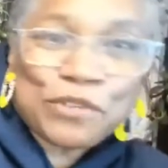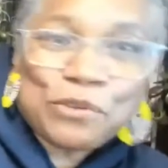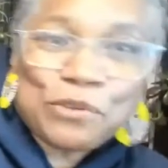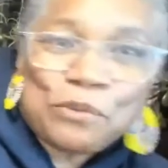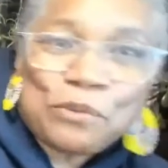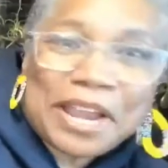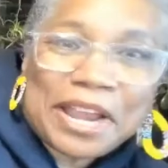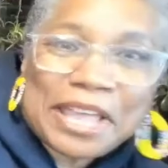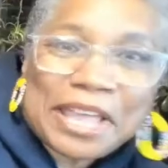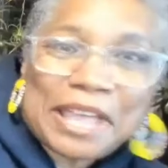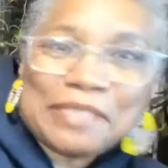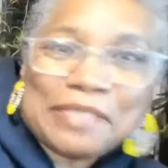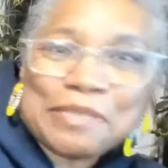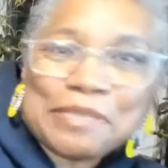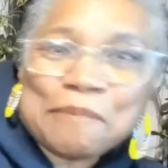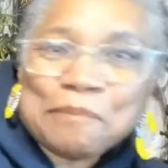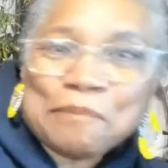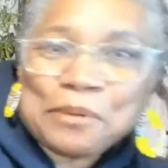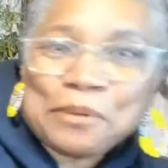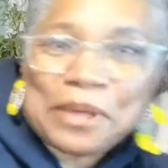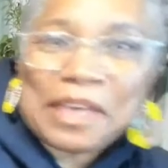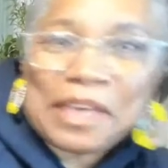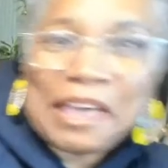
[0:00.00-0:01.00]
you want to get the
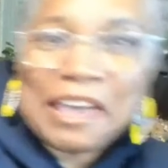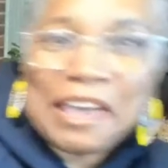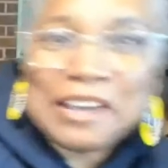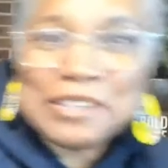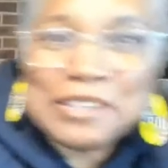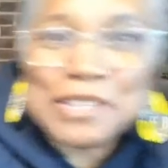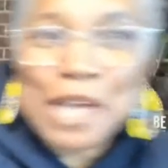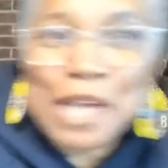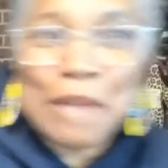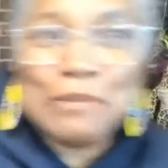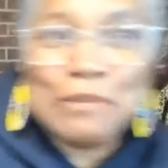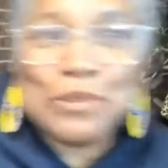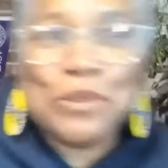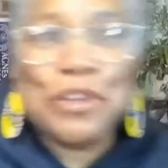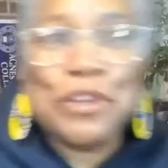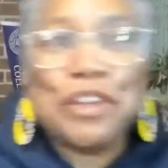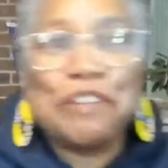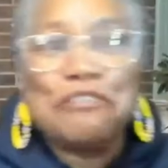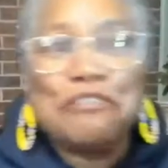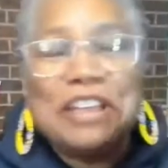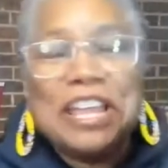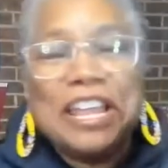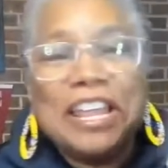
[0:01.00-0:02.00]
book ahead of time so you
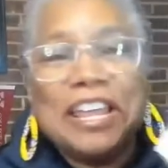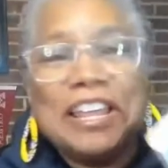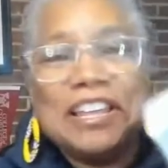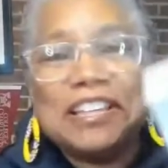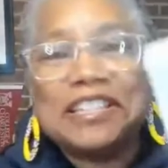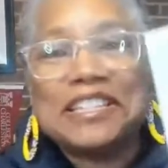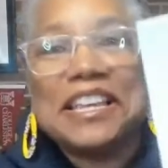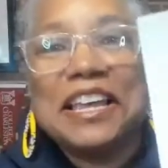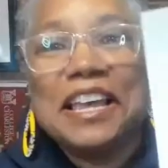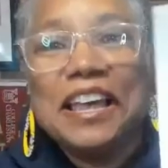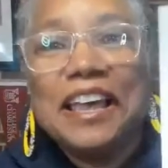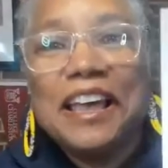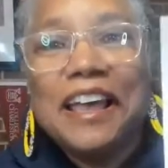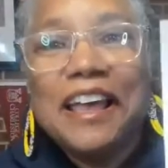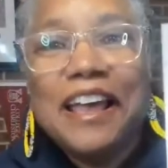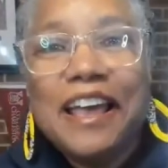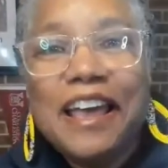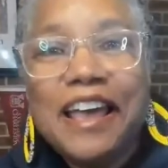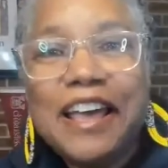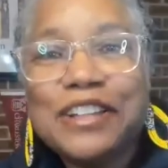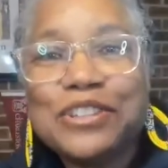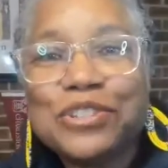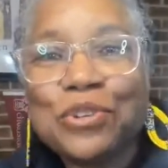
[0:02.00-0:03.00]
can read it,
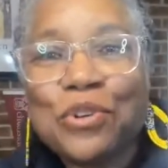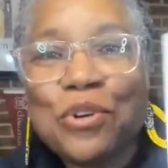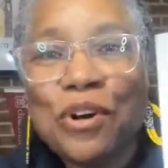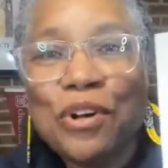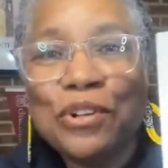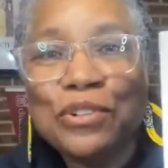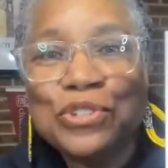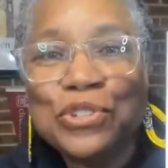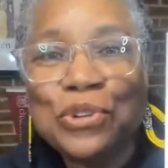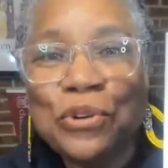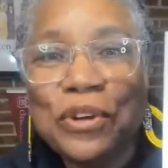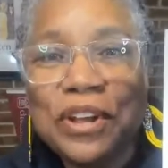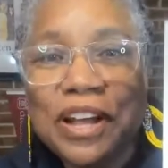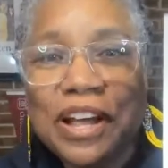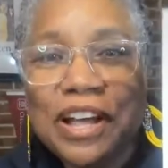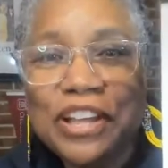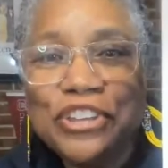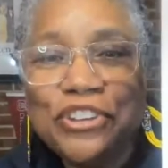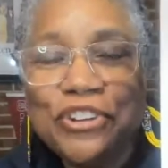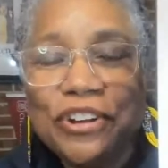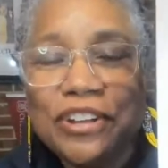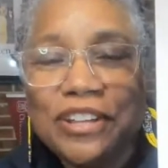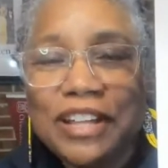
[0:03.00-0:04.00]
it's called Turn
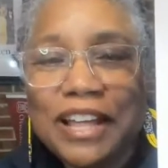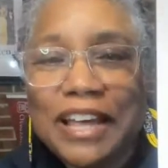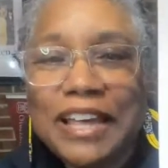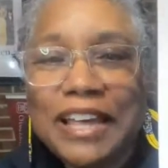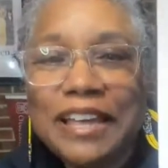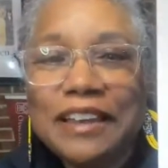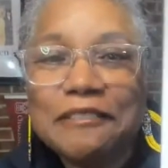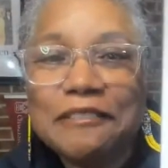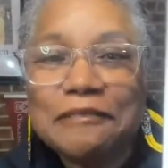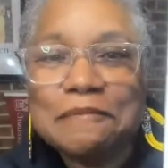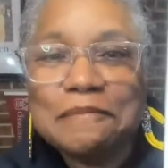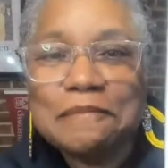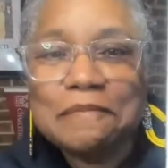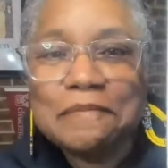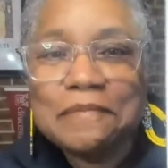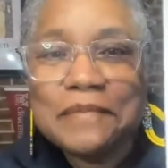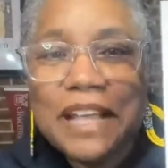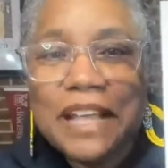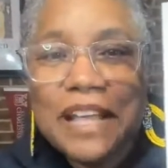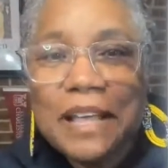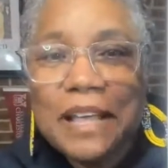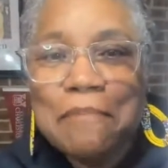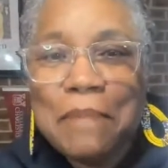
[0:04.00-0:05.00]
On Your Light
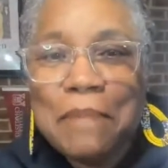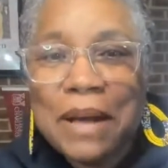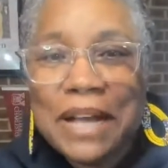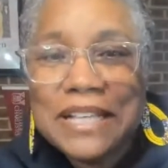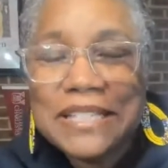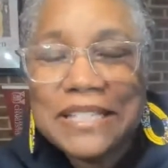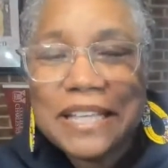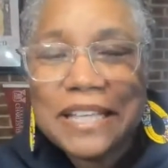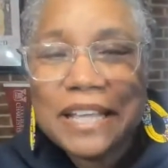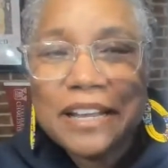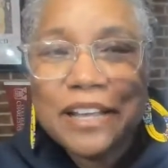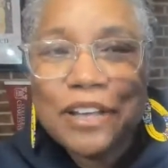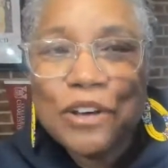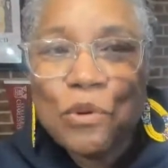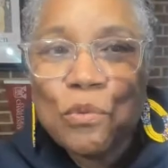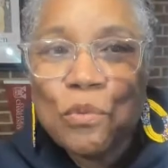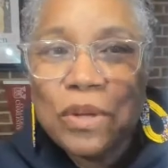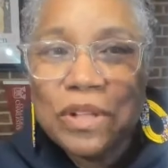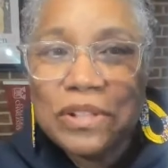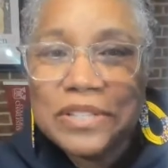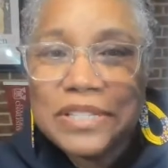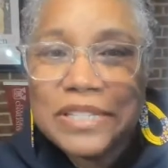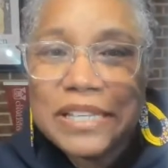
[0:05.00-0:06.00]
by Seneca
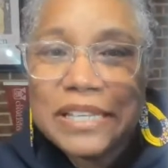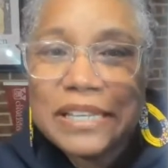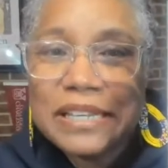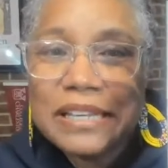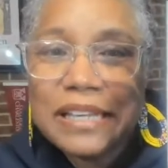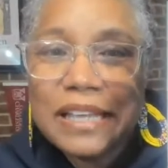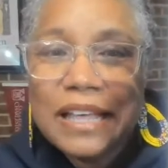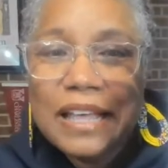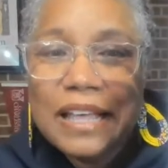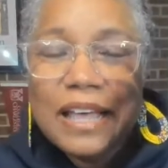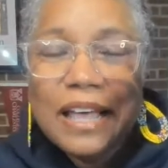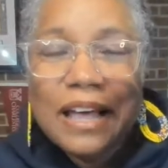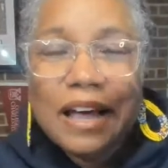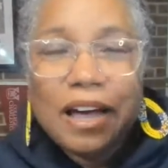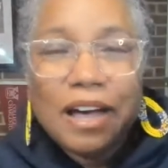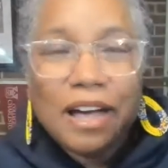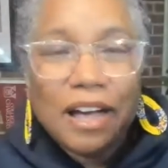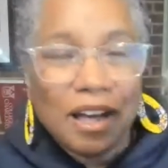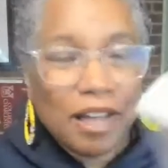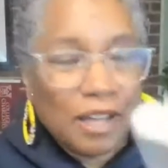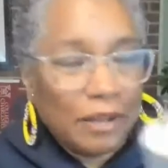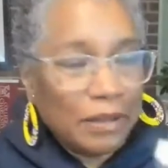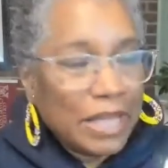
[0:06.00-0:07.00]
Wilson.
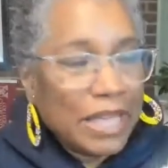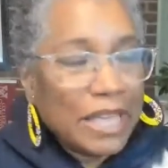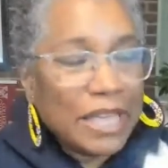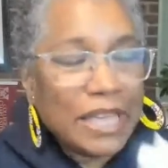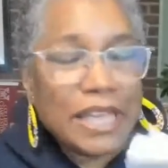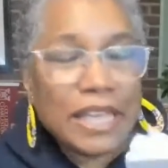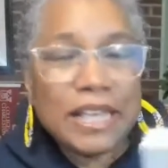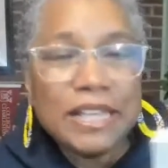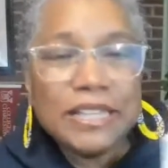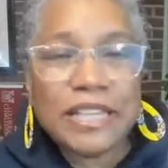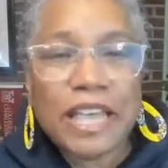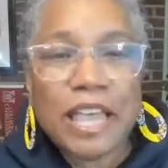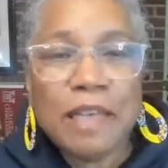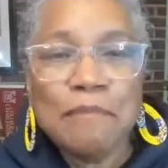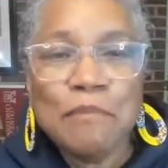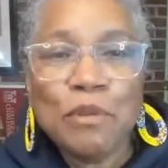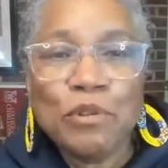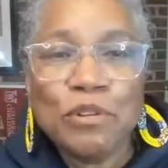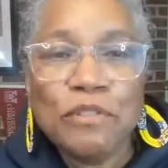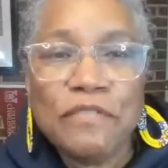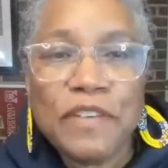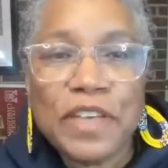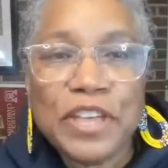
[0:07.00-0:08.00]
He is a
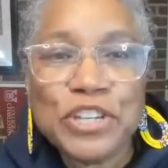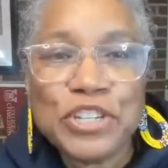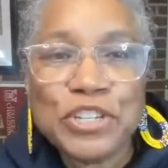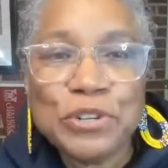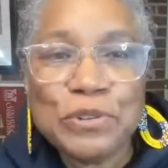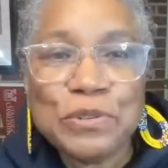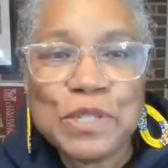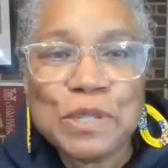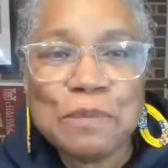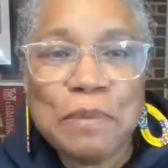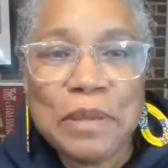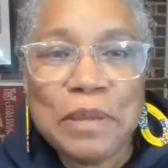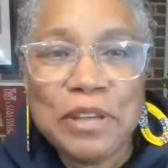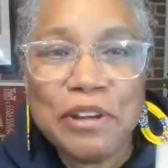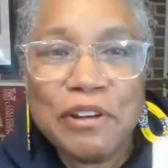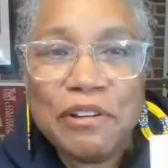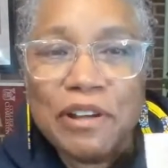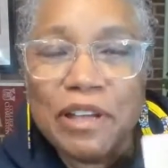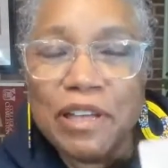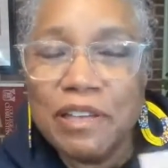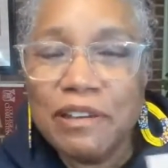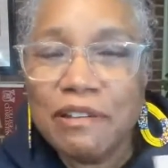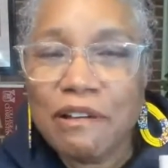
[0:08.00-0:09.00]
motivational
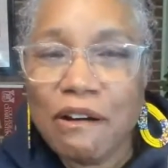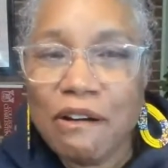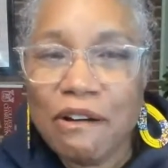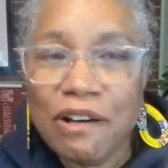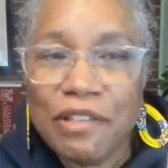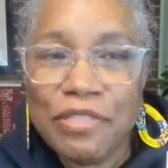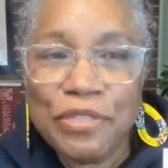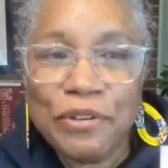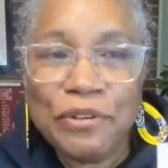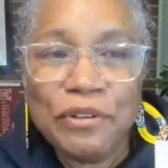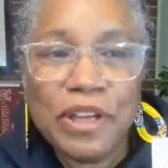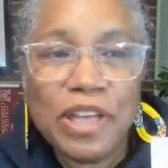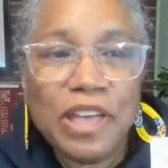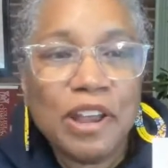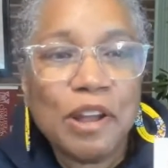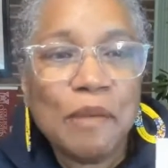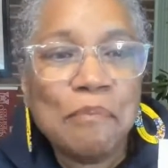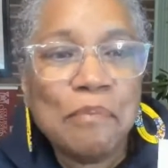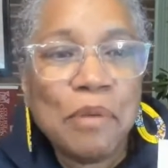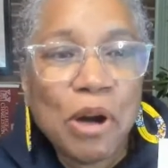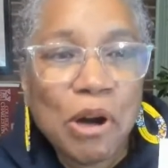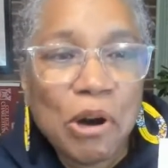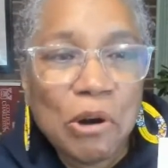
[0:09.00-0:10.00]
speaker, an author, and
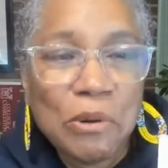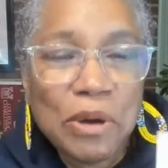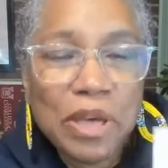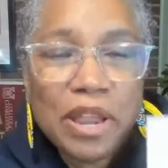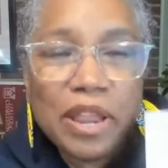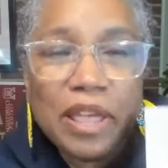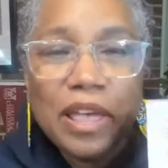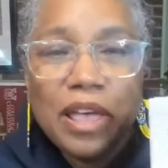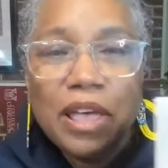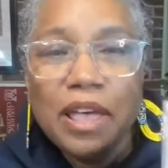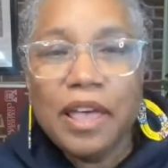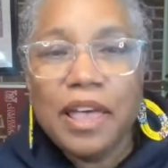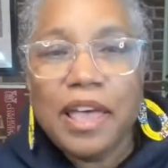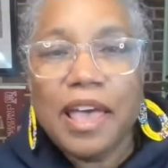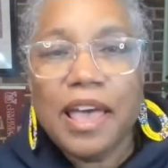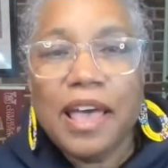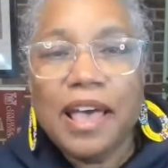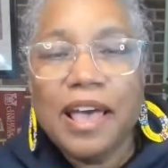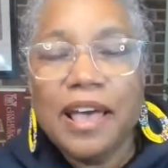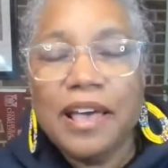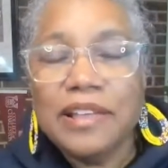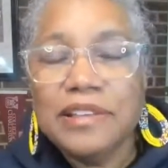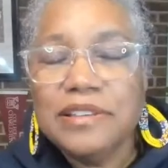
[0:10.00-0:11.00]
a poet.
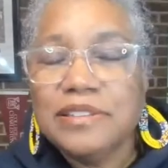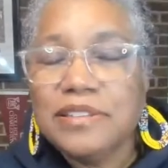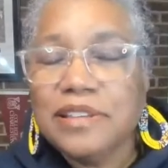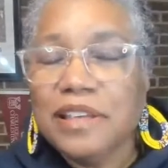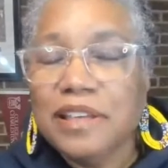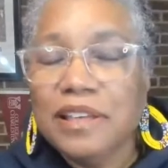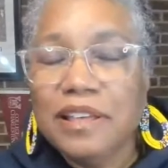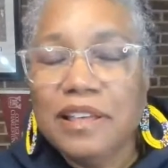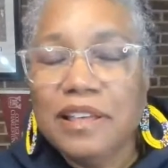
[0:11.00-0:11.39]
And